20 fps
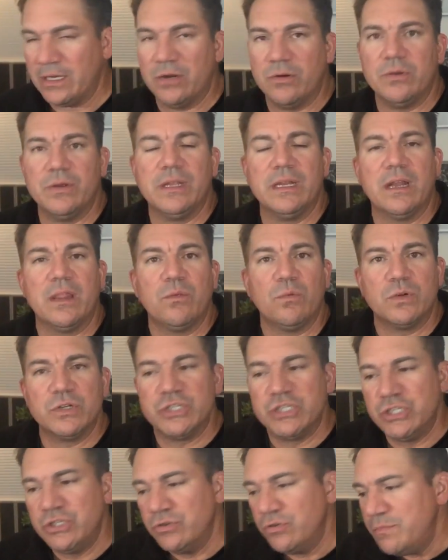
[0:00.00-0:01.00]
In other
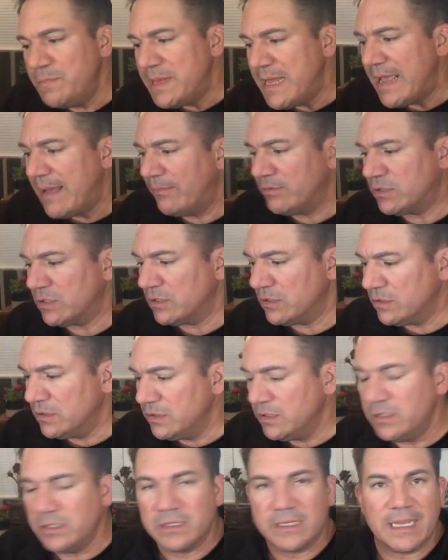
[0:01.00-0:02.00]
words, you'll be able to
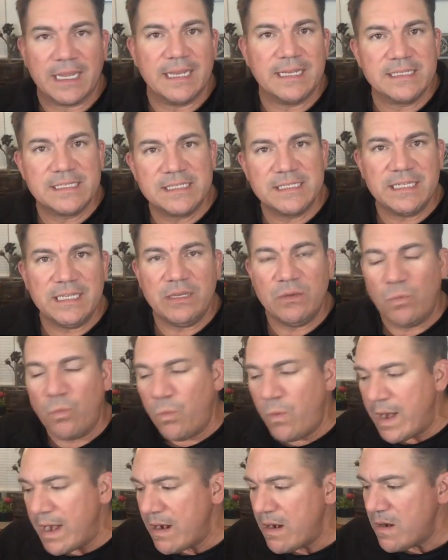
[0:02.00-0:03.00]
look and see
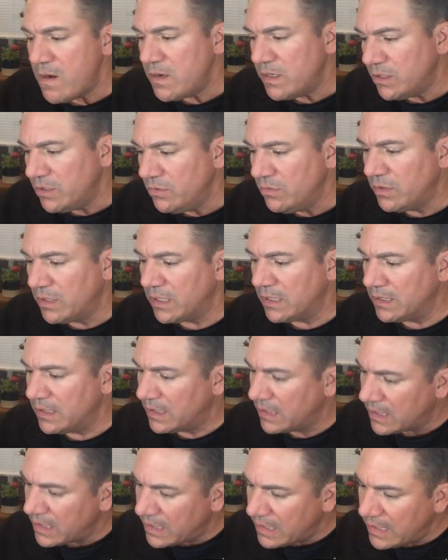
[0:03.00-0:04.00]
where you can
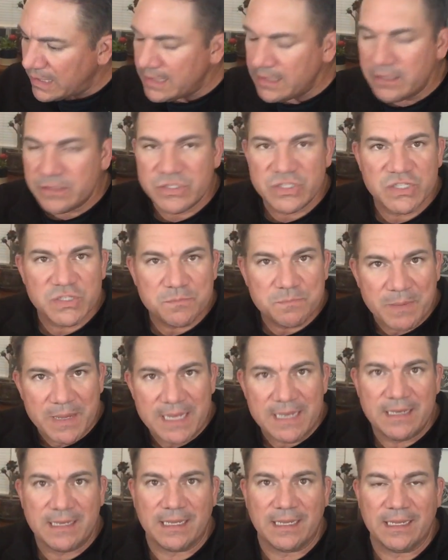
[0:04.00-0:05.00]
cut
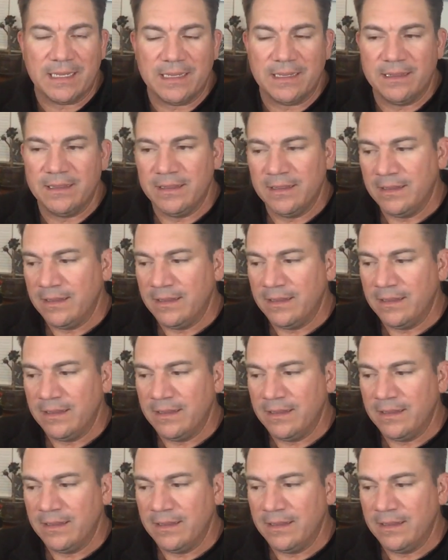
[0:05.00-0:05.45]
spending